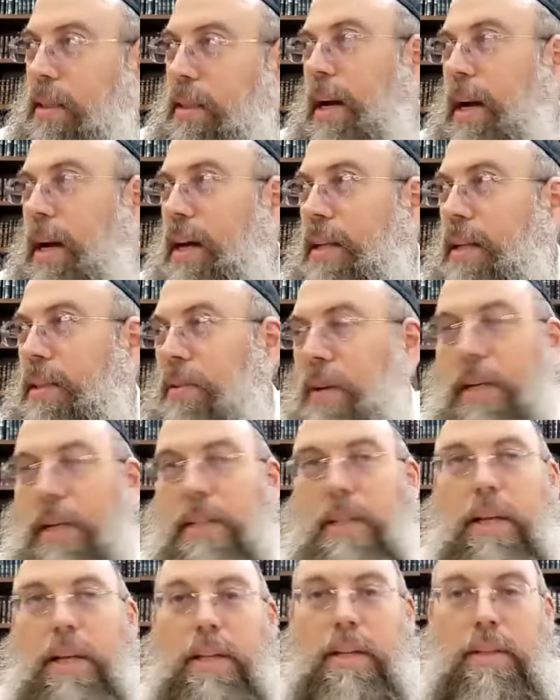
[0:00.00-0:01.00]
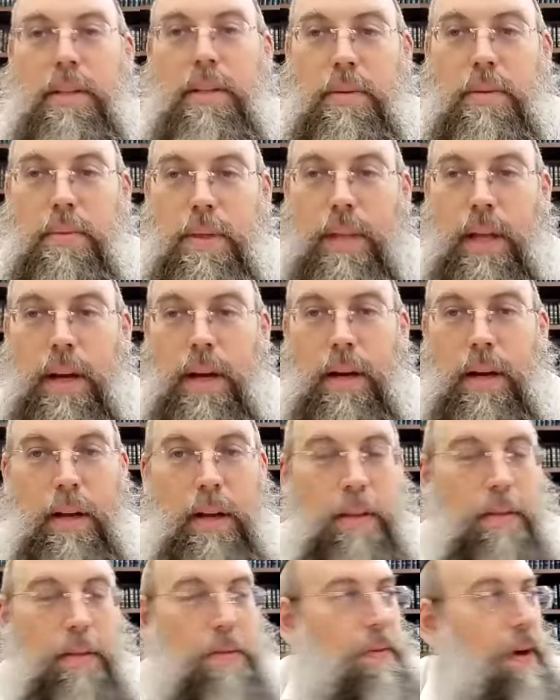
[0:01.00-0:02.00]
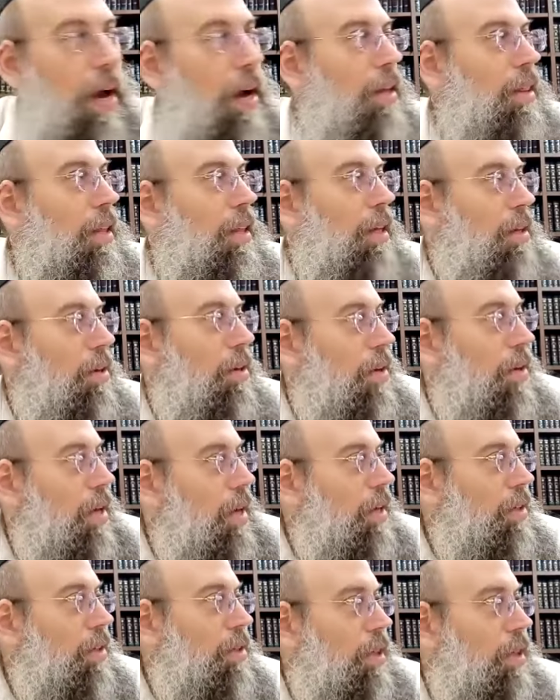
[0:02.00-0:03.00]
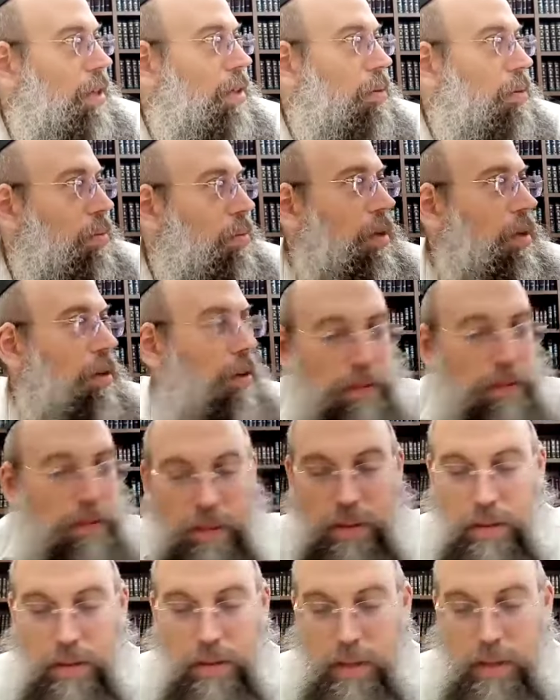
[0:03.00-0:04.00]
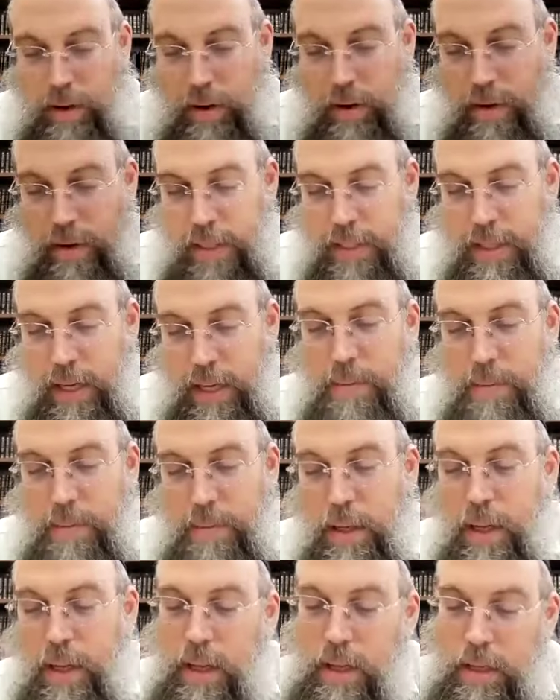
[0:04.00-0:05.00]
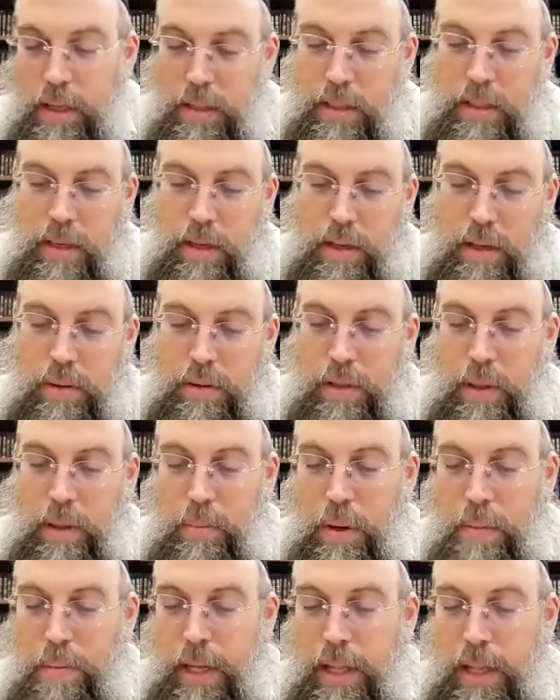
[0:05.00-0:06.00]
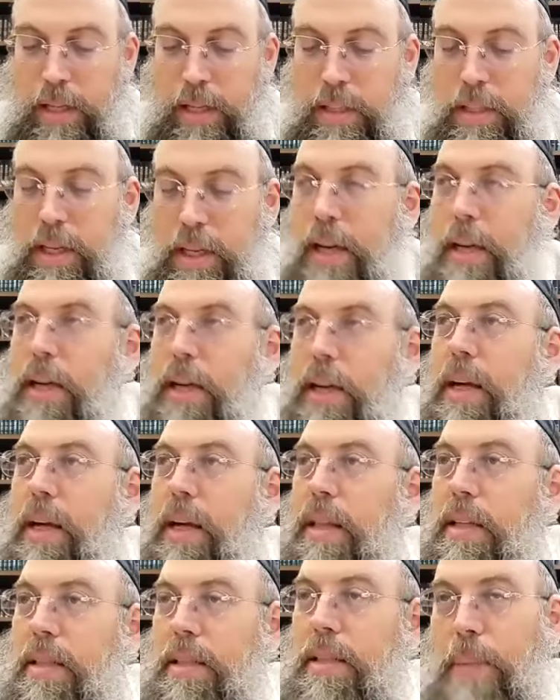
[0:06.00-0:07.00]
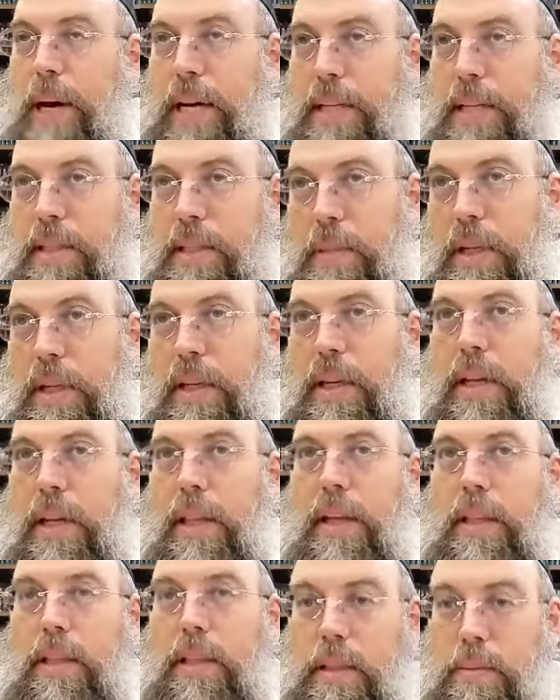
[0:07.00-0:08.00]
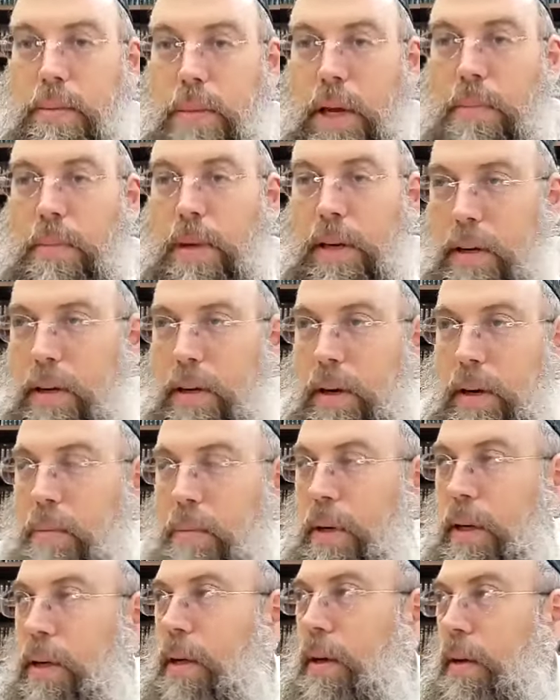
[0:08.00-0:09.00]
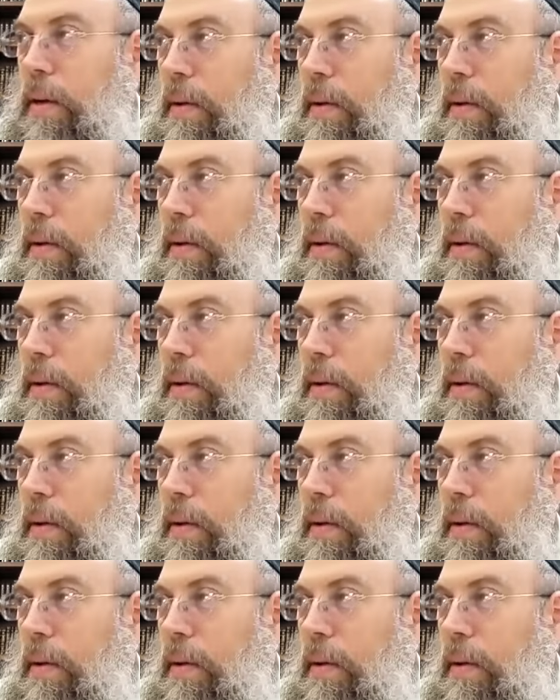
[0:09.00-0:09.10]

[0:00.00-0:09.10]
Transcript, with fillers: to consecrate. It has nothing to do with that. The fact that you can't shear the wool off this off this animal is the kedusha b'meila shiny. There's a possibility that this may be a carbon,